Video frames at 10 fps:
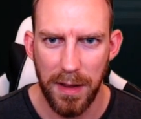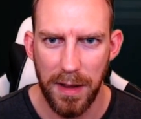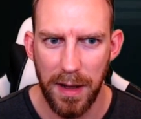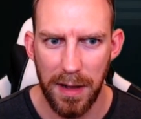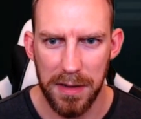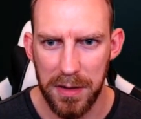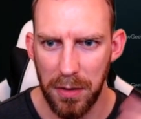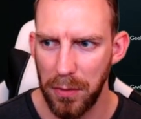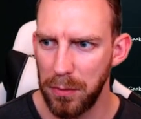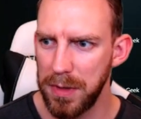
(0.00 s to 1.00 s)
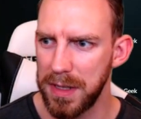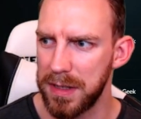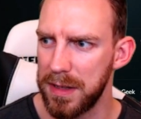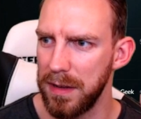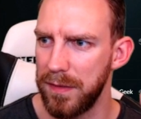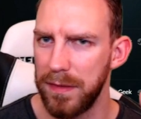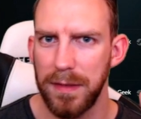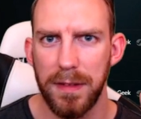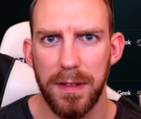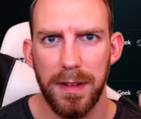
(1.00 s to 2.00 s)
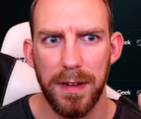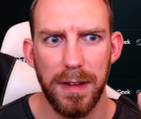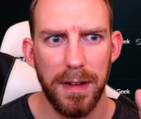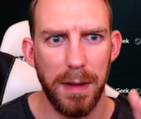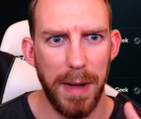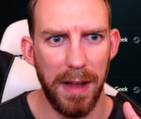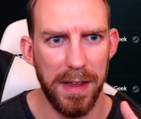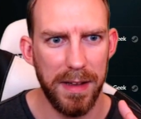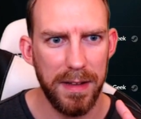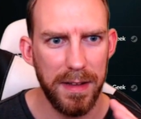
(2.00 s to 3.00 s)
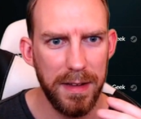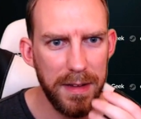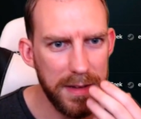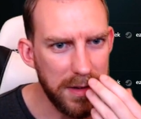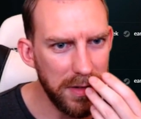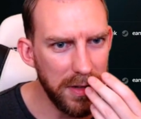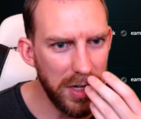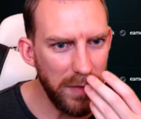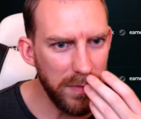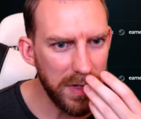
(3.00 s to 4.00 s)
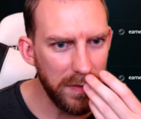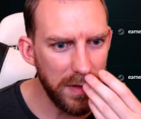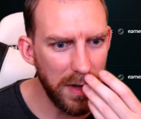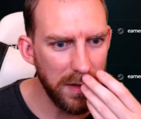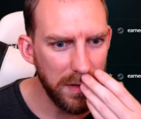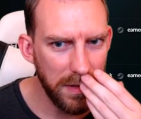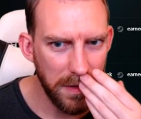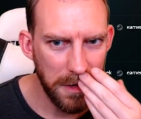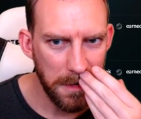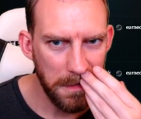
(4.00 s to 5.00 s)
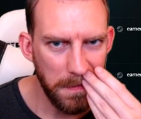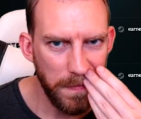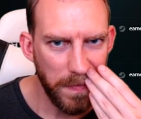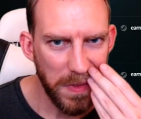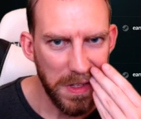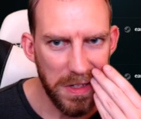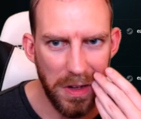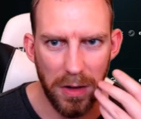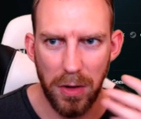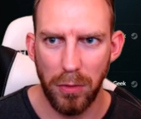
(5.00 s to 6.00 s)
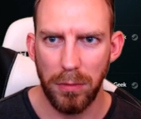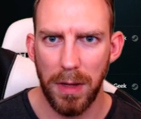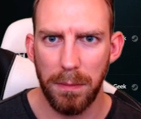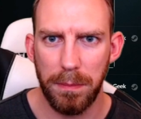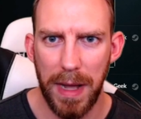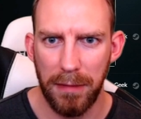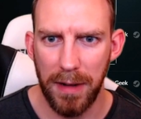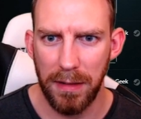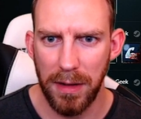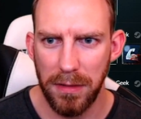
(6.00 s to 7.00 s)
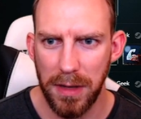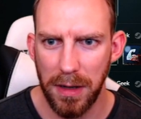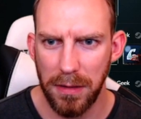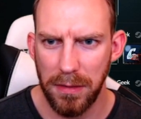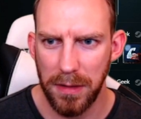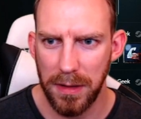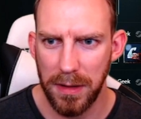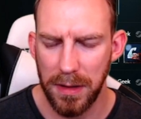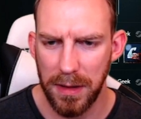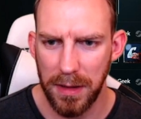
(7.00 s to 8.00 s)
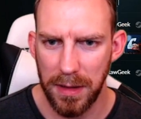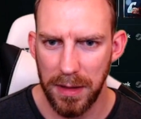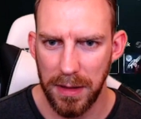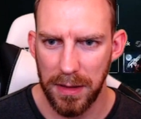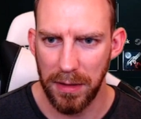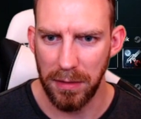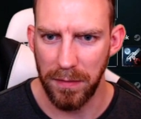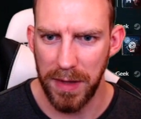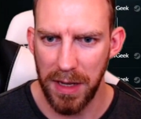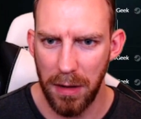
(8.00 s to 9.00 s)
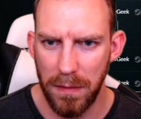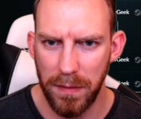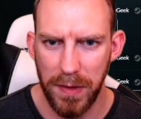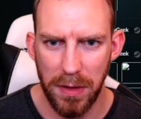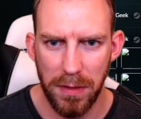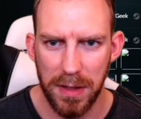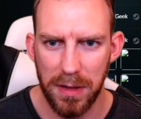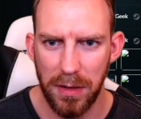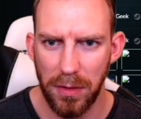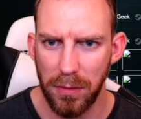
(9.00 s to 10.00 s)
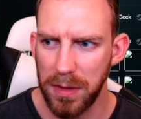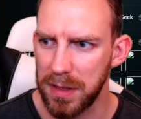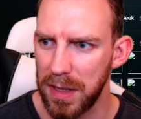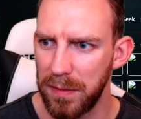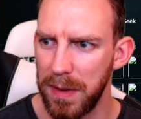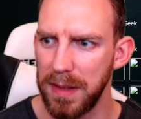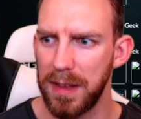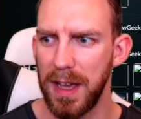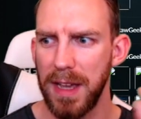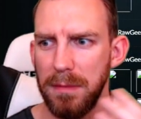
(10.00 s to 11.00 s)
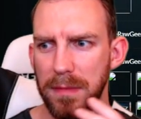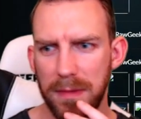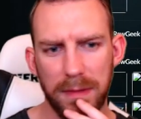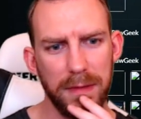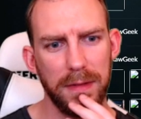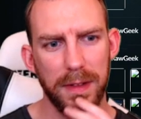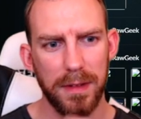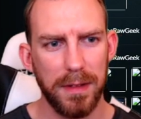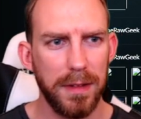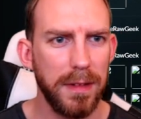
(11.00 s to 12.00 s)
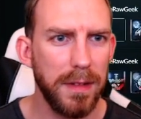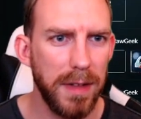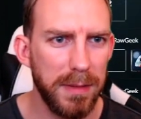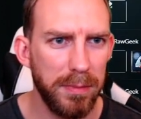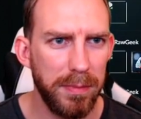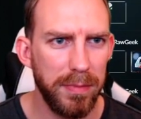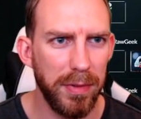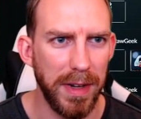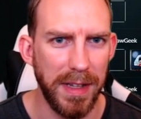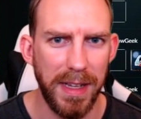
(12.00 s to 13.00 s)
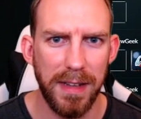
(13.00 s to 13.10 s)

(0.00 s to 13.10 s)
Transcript: and it's got all this stuff about it. It's got the achievements I've done, it's got a cool background logo, it's got a little video overview, it's got all the stuff about the game. That's pretty neat.